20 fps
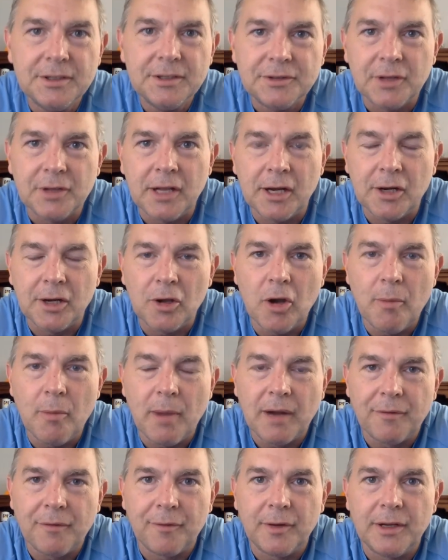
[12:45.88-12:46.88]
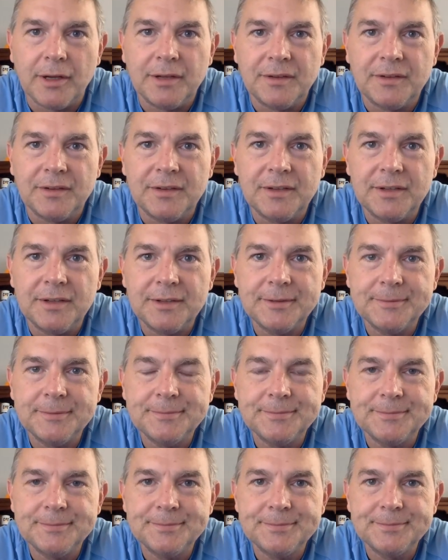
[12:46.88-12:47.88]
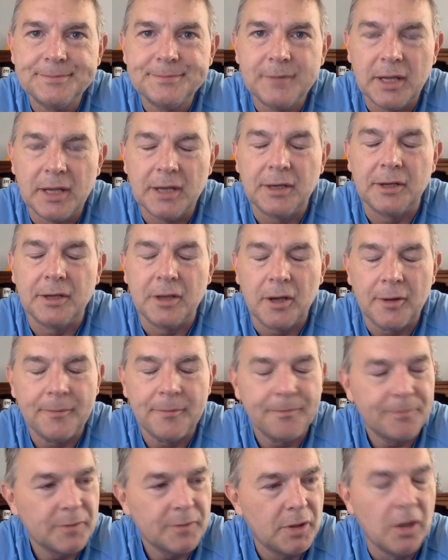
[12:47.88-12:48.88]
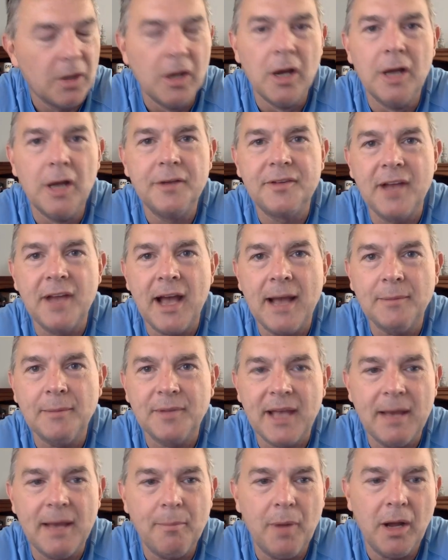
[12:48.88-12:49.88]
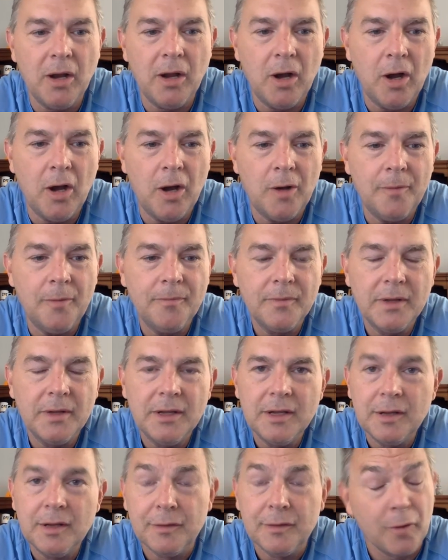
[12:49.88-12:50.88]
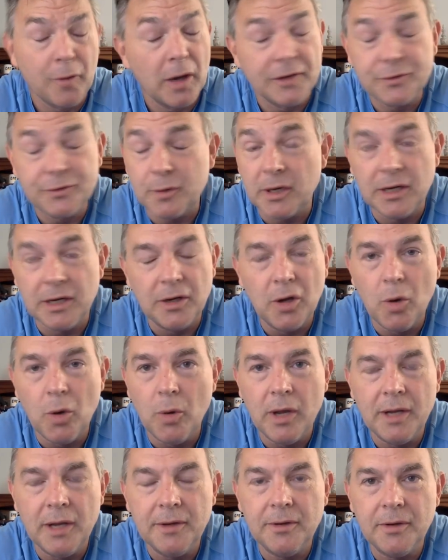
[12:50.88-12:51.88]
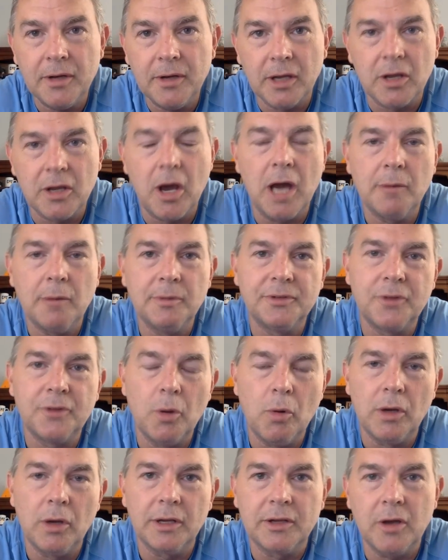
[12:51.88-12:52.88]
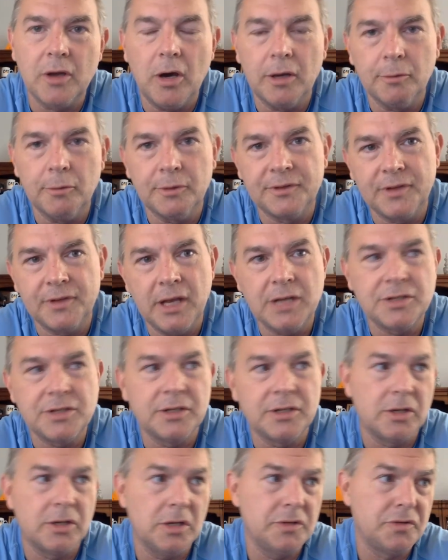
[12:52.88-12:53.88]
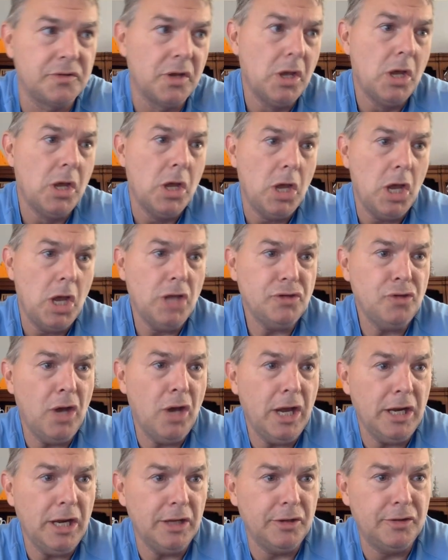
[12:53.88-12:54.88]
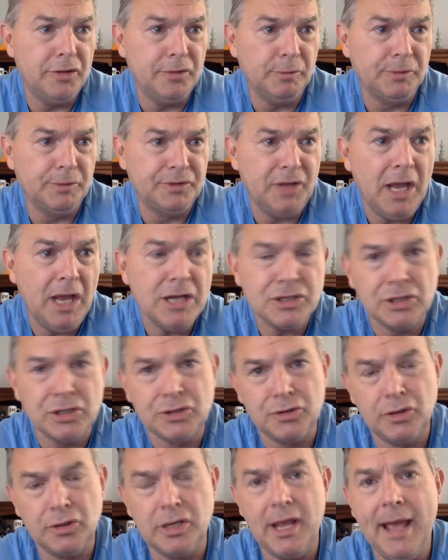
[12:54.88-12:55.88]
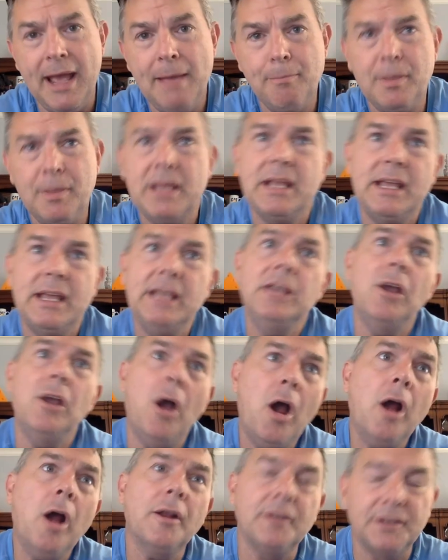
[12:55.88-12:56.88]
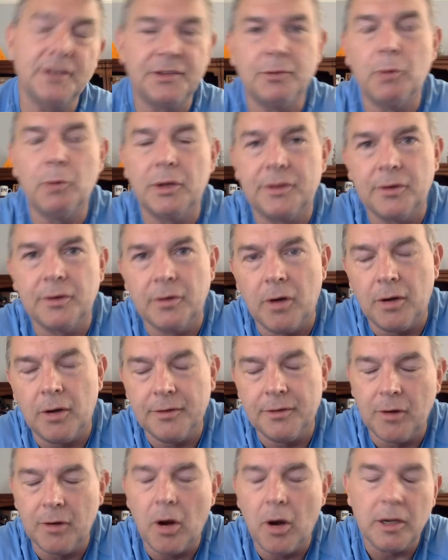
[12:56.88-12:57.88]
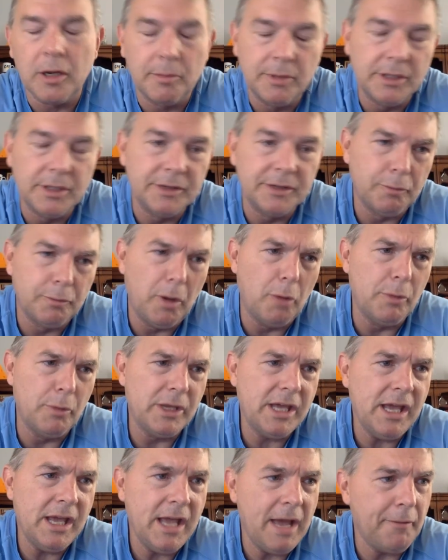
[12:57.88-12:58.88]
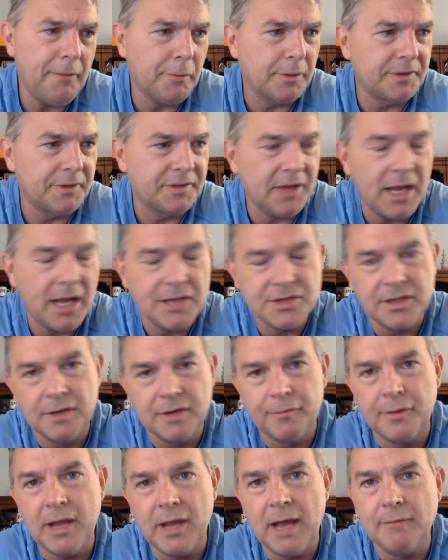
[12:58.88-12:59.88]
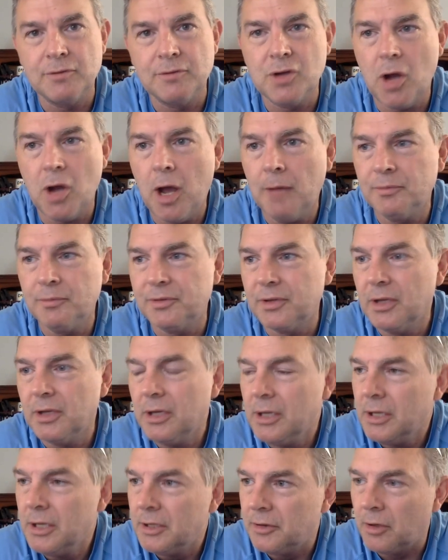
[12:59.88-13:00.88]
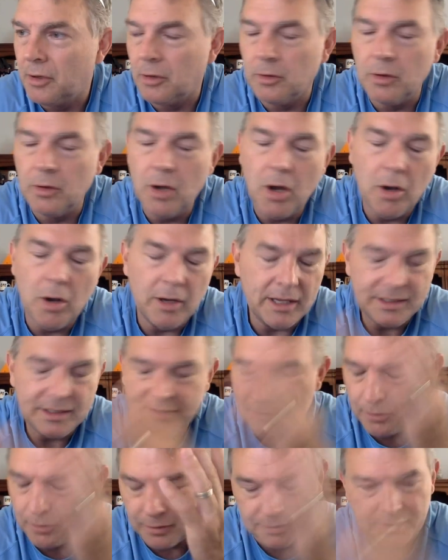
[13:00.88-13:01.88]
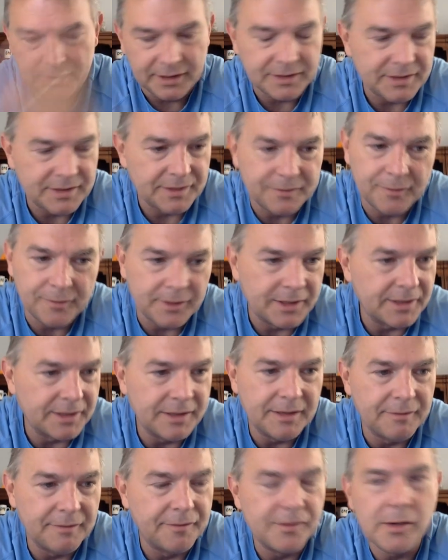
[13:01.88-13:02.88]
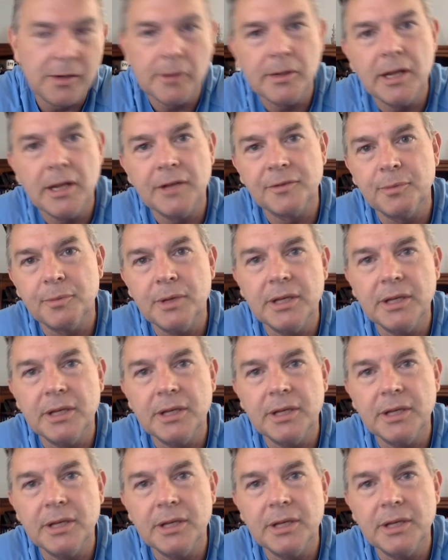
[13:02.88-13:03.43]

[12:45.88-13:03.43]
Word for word: So there you go, my friends. There you go. Good times had by all. Frustrating no one. Economists don't want to call it a recession because it's not a recession till the NBER. This is what their their argument is. Well, we can't have a recession if we have jobs that are low. The whole thing just freaking infuriates